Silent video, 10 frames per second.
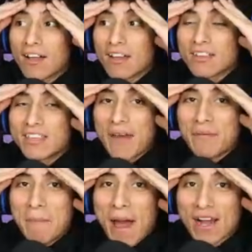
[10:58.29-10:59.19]

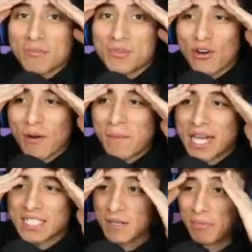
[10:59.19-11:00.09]
David Beckham, you're
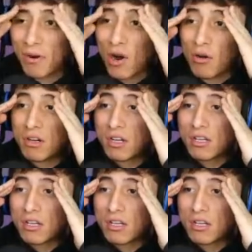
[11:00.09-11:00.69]
amazing, bro.